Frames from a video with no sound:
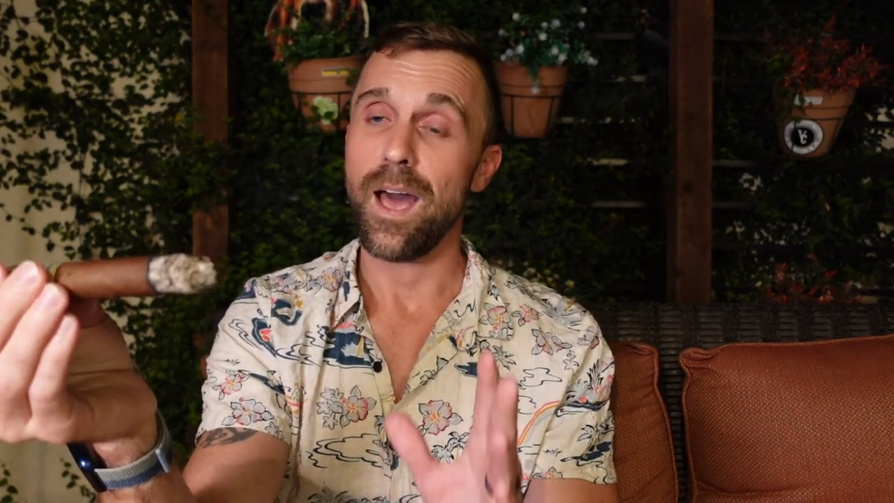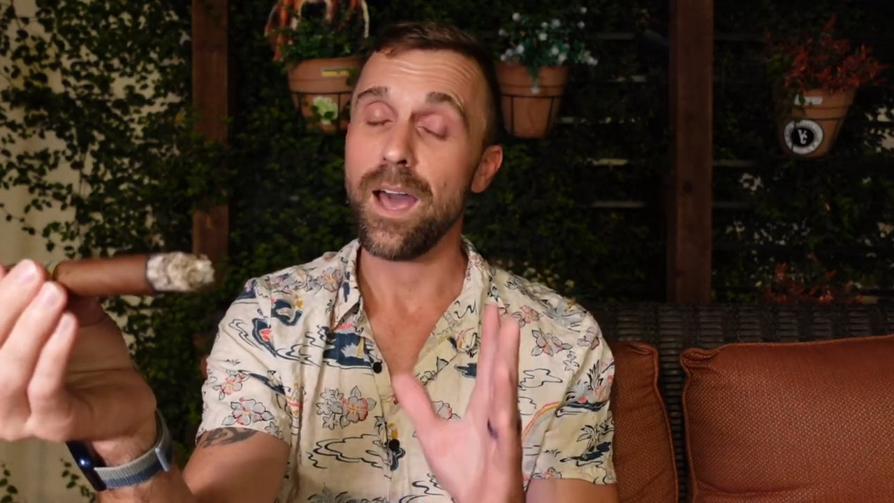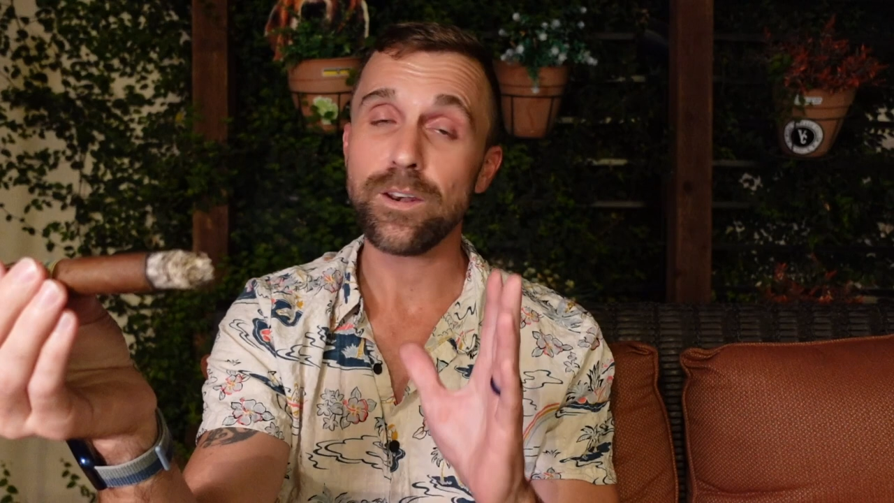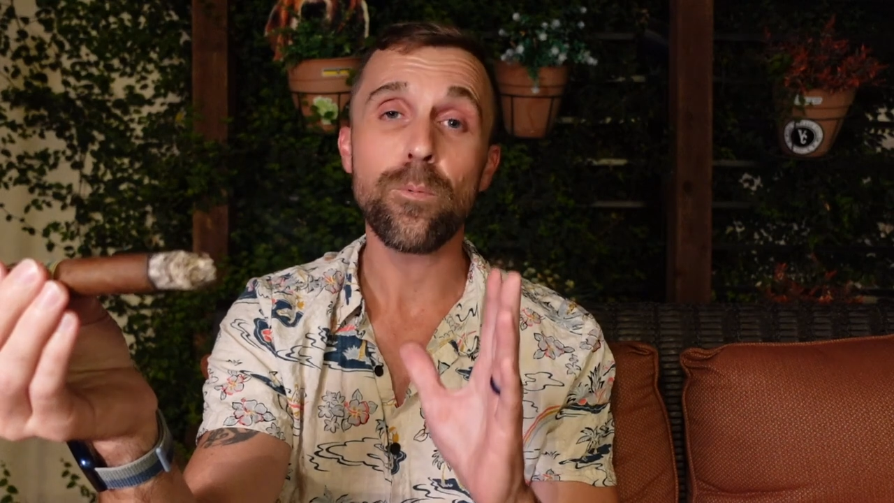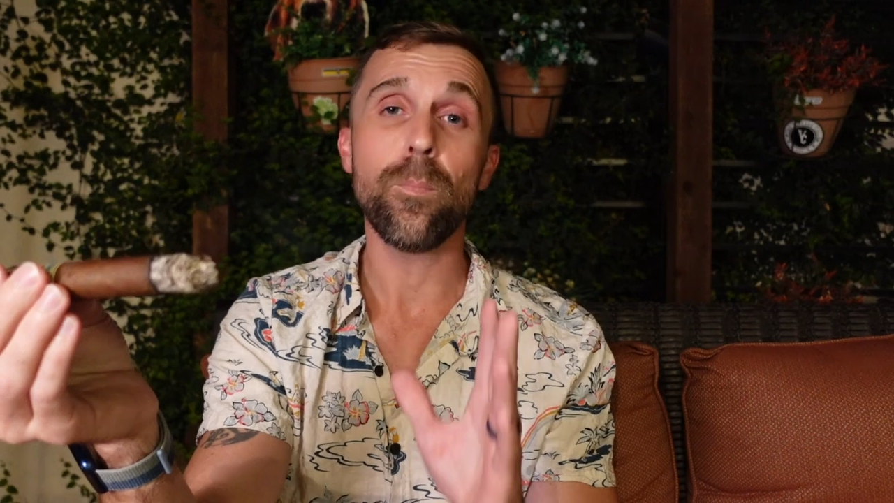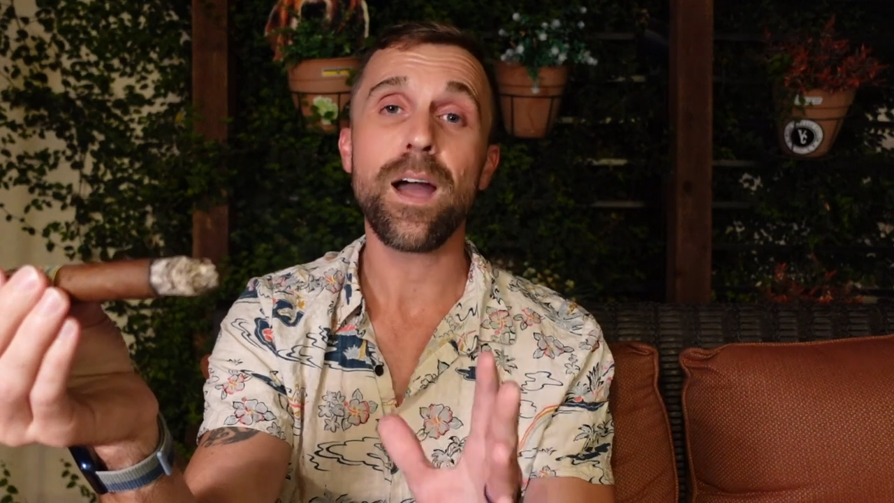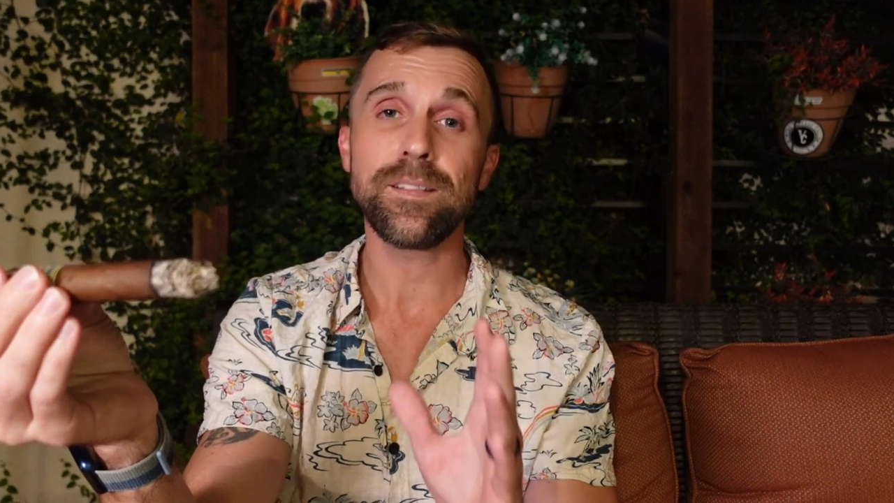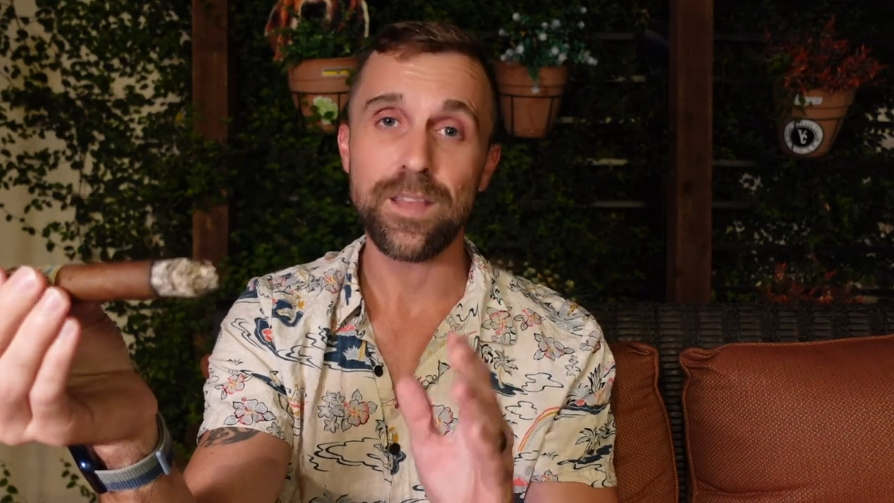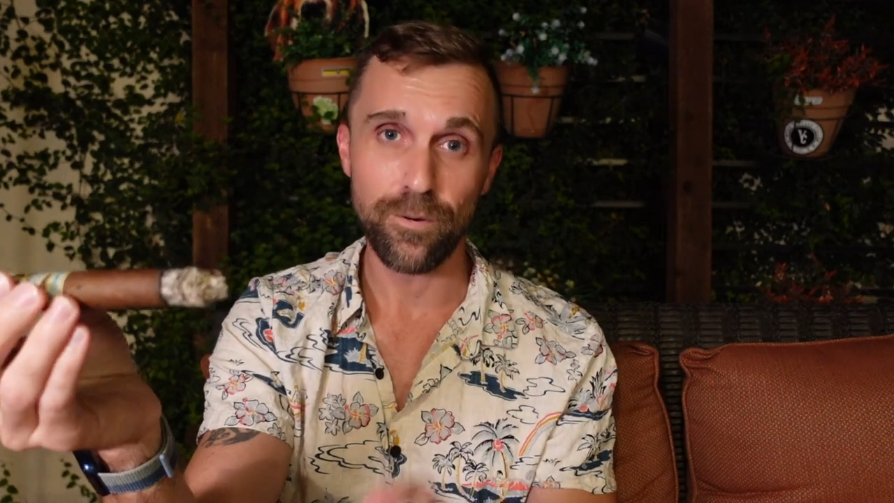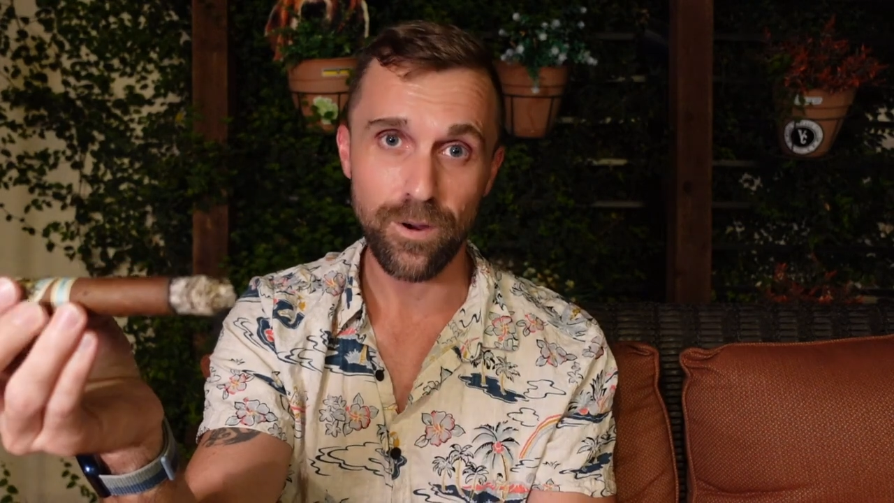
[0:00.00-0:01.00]
I don't
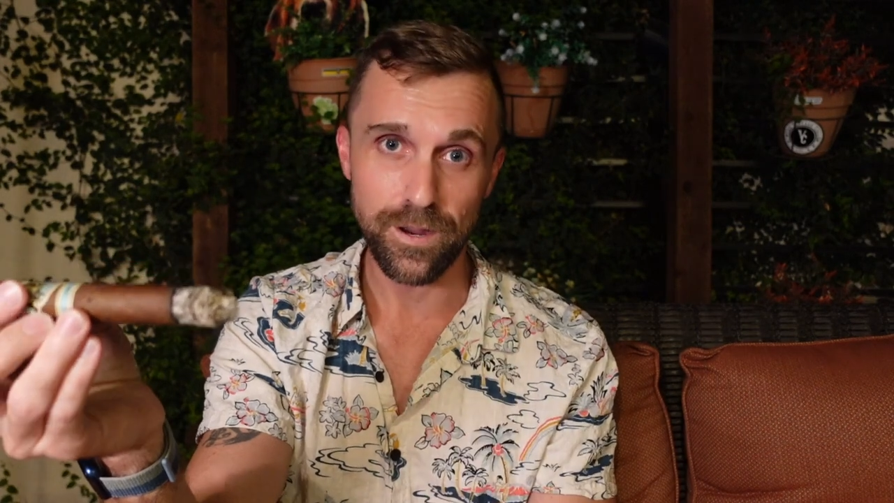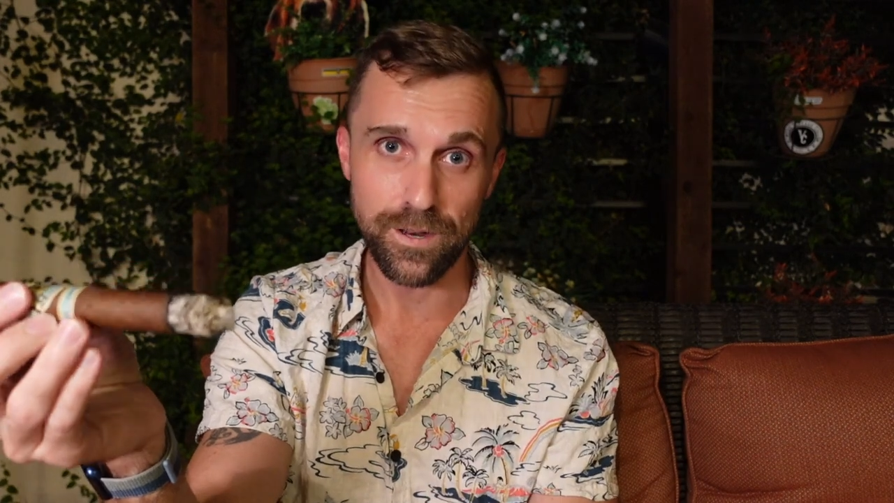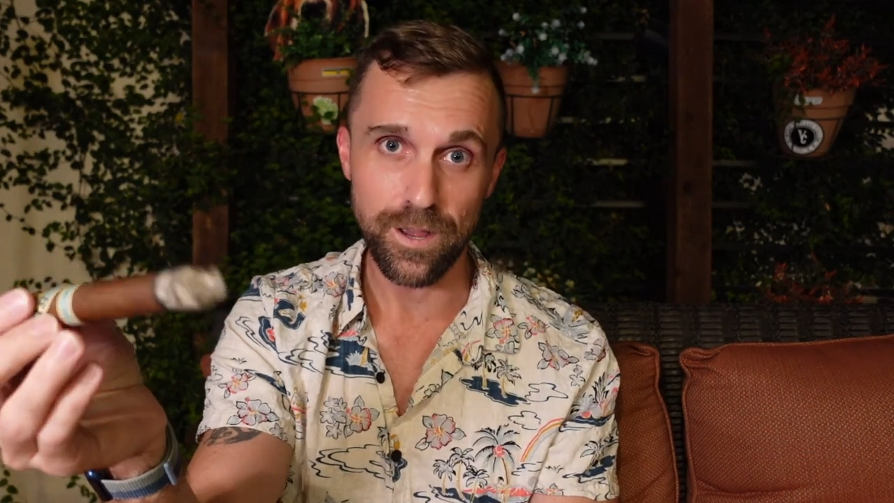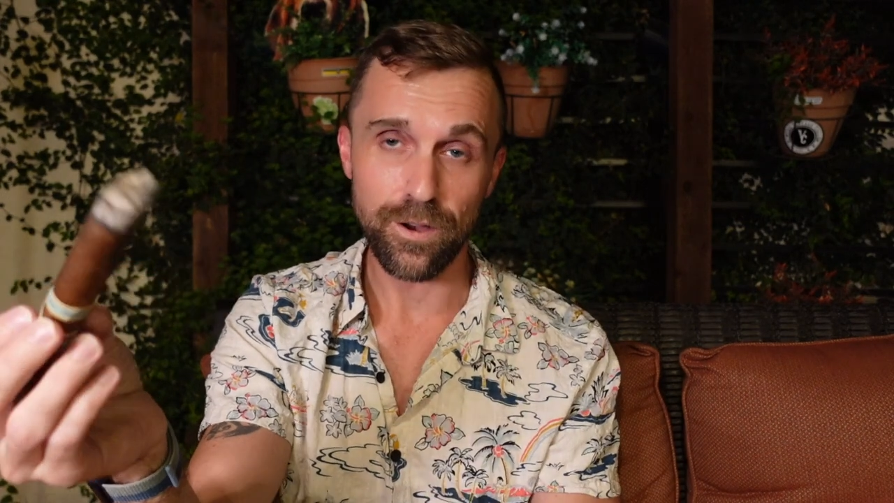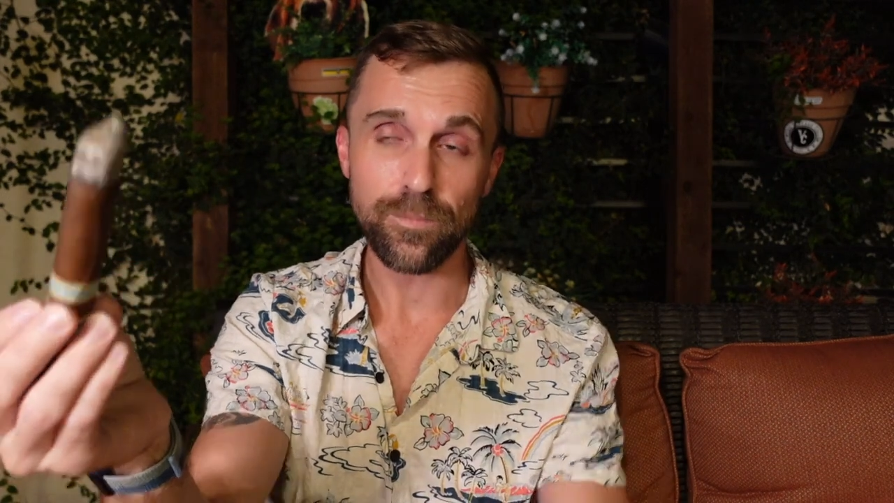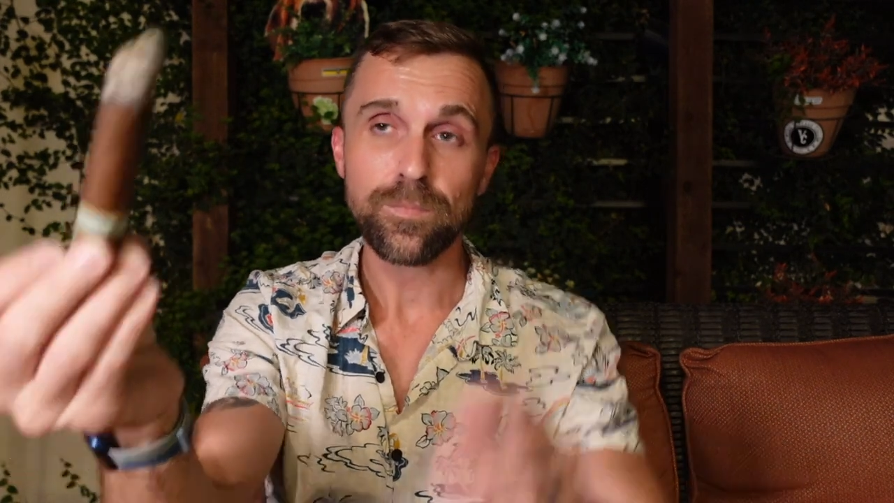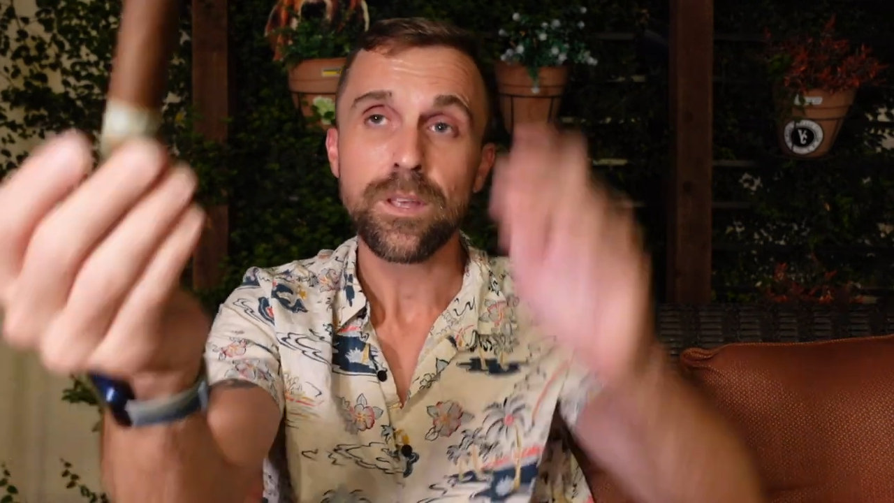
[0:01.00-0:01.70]
mind that right now.